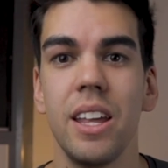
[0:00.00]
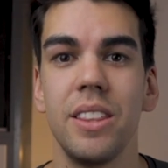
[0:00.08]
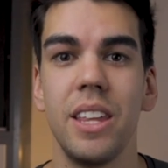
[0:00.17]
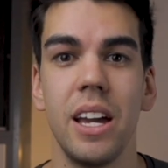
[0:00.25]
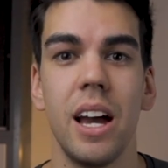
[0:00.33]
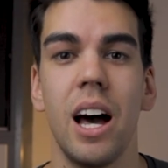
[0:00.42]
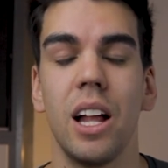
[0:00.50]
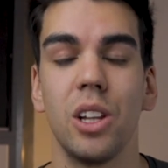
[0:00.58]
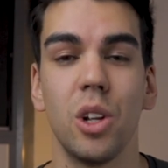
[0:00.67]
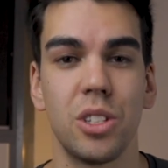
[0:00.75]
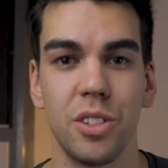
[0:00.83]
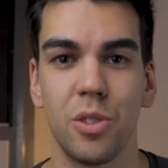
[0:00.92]
there are
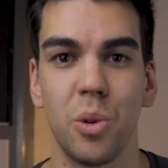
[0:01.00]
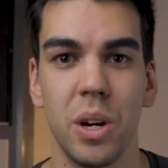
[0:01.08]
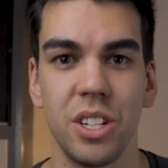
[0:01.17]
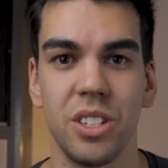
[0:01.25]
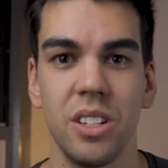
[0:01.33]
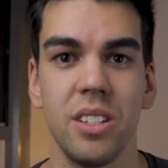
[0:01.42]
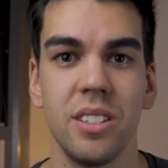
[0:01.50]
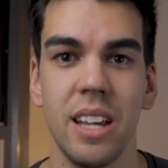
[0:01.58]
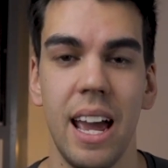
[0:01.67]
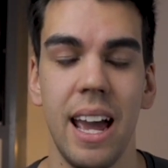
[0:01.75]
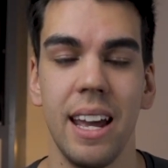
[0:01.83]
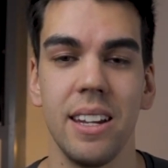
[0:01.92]
lots of questions,
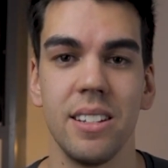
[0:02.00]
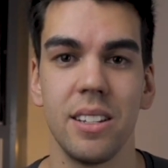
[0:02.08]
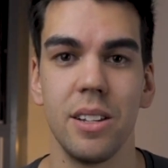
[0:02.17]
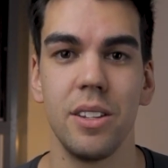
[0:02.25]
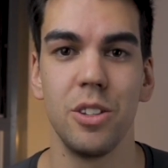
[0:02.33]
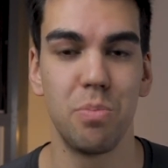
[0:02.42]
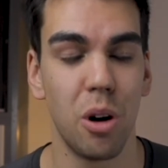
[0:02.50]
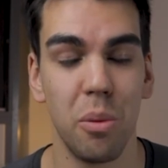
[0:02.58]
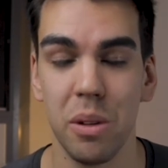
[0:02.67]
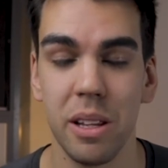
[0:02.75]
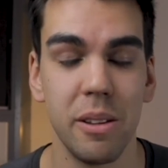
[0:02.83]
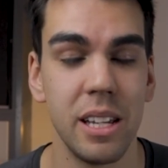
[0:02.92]
and
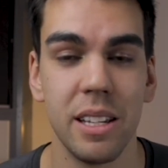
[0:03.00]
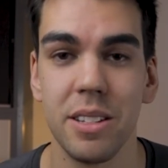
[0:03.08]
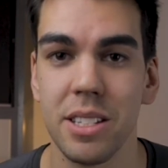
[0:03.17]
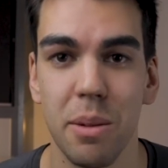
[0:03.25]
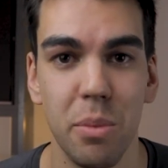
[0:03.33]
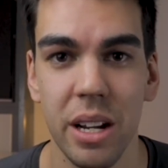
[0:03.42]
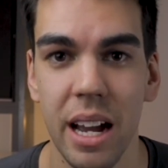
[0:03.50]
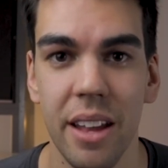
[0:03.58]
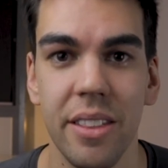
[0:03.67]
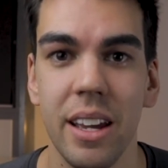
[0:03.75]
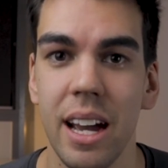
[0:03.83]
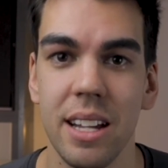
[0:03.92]
probably somebody
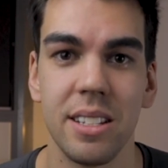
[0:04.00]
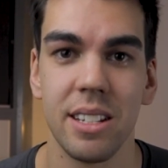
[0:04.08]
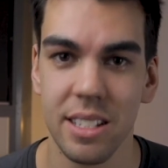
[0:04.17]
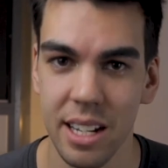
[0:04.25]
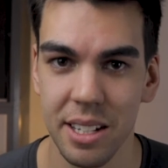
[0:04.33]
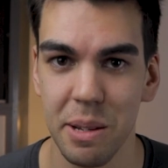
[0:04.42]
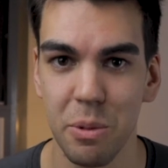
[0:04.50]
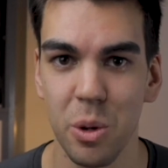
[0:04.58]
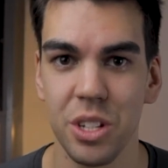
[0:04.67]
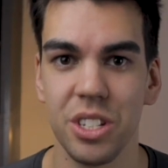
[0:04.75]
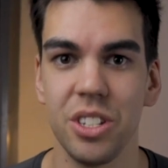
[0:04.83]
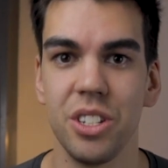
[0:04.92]
out there has the exact same
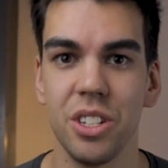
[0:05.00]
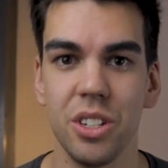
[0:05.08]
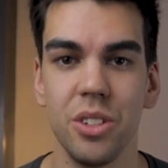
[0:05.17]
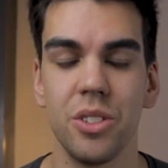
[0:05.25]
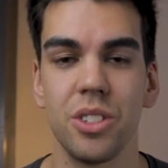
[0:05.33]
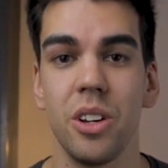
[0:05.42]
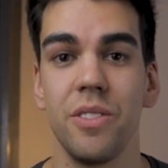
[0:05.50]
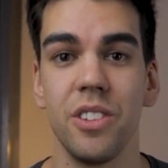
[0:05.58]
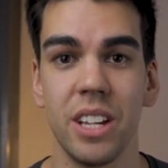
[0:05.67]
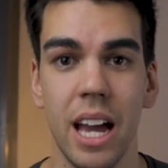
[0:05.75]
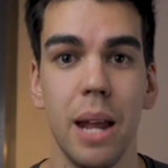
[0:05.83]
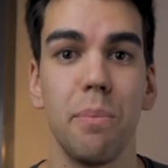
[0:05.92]
question to you. So if you
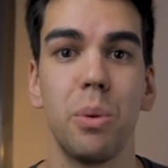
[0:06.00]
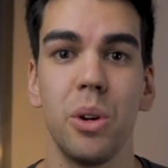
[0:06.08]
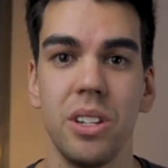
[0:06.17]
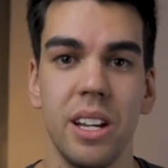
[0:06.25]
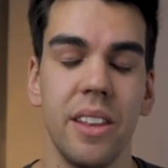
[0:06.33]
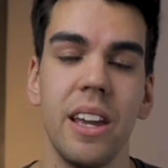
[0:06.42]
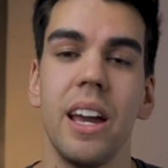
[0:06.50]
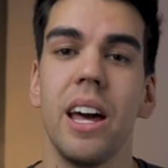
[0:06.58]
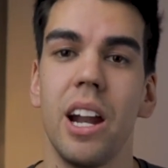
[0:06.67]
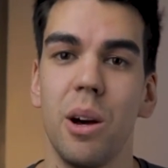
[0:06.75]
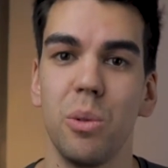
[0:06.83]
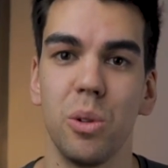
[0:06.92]
can, put it down there
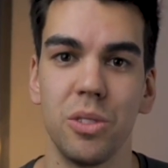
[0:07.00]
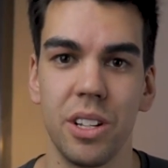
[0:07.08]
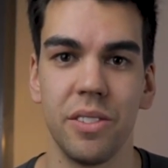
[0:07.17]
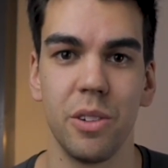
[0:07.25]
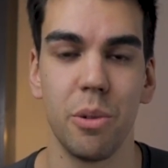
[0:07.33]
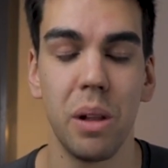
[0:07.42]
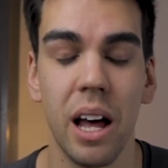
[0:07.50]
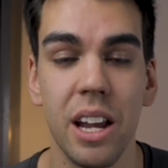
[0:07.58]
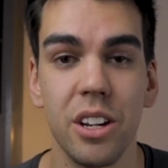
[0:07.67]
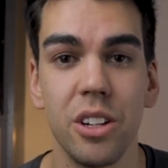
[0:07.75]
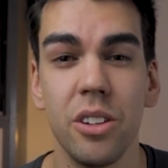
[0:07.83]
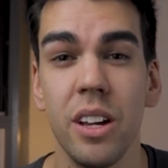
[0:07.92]
and I will definitely reply
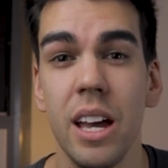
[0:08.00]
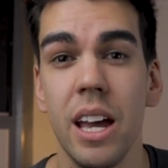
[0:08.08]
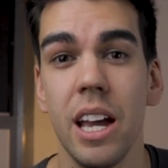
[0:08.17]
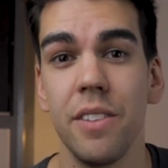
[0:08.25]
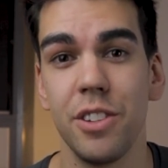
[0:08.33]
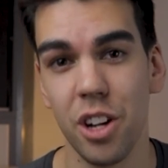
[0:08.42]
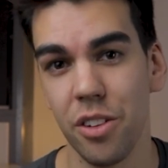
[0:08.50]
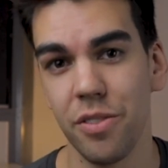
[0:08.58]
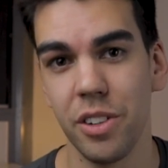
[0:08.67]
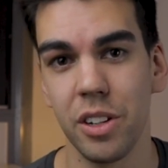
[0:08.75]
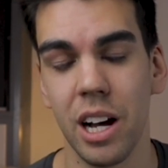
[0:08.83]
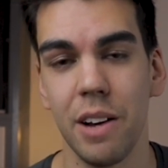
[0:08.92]
to you. If you don't
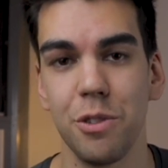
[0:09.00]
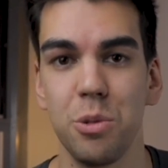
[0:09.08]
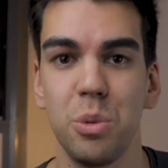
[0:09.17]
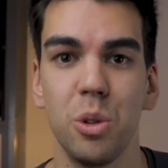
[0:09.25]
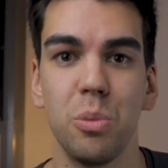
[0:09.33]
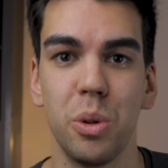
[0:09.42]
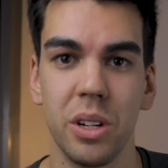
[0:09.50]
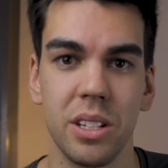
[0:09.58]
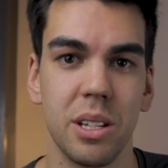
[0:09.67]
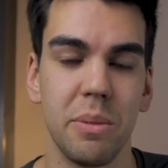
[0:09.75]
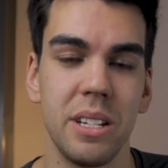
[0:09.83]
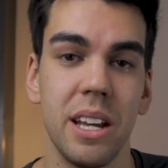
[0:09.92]
feel comfortable putting
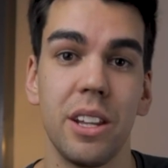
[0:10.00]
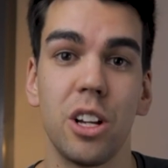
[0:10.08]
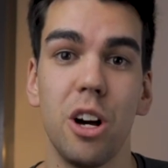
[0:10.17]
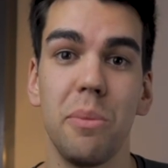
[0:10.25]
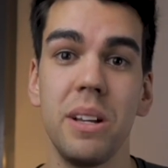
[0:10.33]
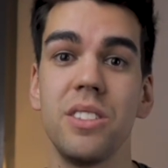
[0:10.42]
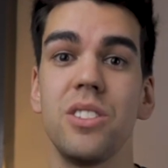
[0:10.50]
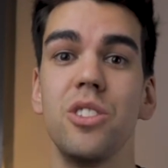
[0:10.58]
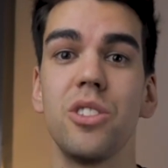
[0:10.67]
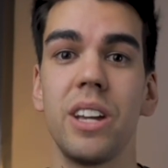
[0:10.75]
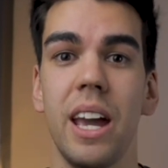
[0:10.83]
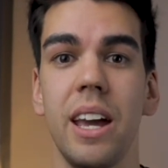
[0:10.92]
something down in the comments,
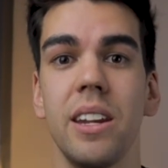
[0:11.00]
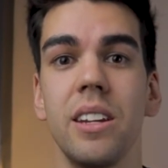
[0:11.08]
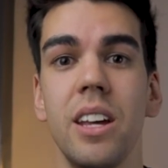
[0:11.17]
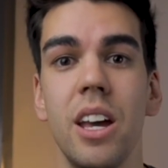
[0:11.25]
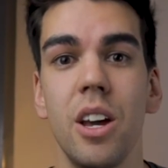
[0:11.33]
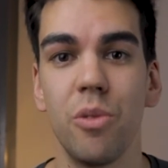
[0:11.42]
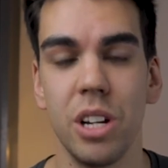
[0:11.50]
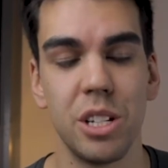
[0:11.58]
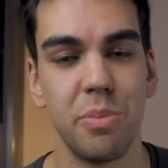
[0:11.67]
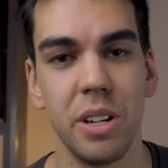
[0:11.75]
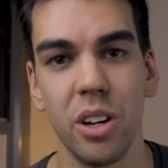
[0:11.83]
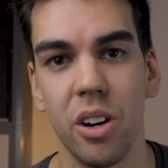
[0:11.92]
you can
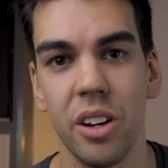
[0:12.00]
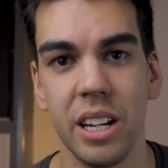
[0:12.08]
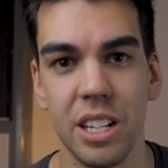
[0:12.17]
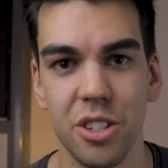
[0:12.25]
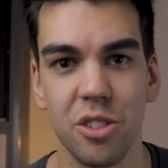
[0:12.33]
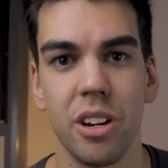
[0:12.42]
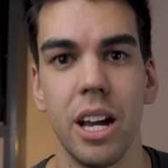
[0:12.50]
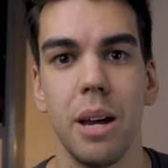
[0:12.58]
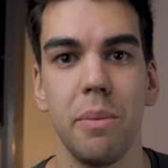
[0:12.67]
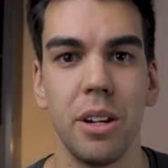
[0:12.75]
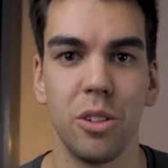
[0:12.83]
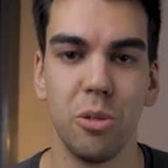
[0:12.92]
reach me on
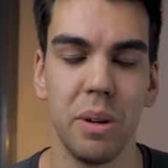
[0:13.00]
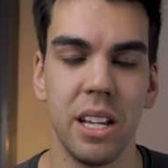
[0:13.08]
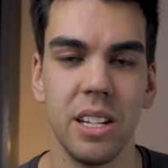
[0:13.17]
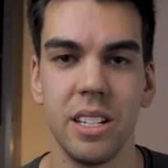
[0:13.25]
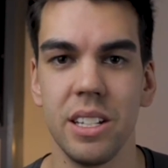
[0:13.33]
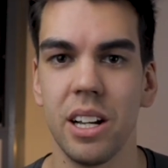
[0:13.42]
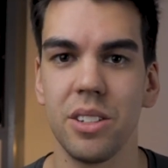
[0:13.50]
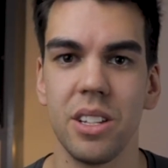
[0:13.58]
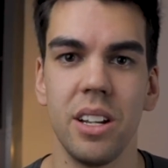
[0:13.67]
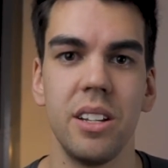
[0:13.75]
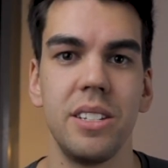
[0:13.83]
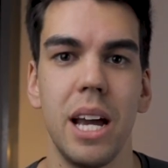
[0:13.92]
Instagram, and all my details
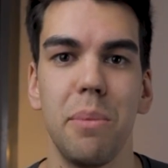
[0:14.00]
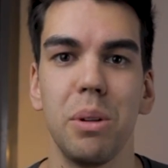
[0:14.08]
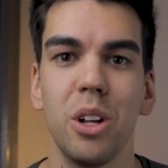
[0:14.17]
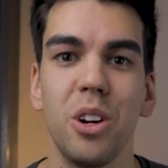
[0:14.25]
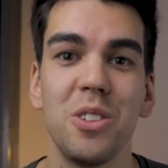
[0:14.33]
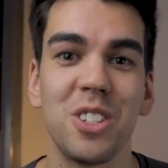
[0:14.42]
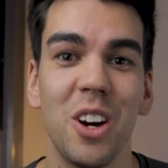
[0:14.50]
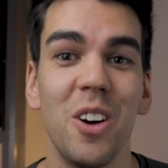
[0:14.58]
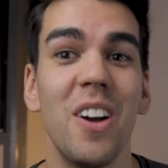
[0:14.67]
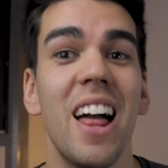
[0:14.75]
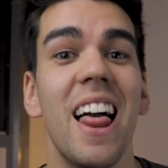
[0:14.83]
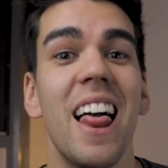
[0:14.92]
are down below. So